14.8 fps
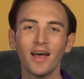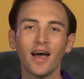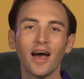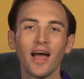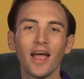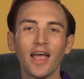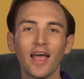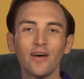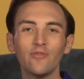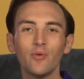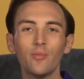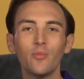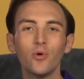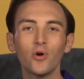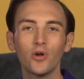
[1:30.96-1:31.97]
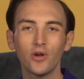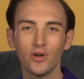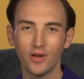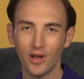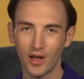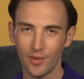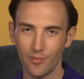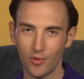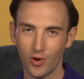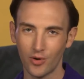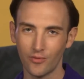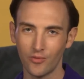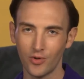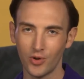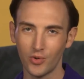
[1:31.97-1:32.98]
I have a book I
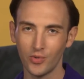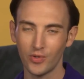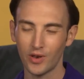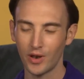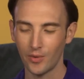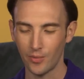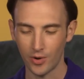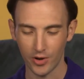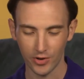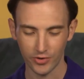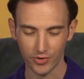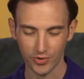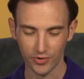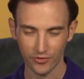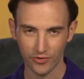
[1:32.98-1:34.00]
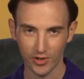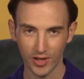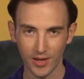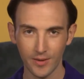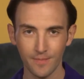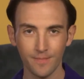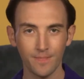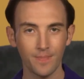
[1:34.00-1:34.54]
brought for you that I wanted you to see.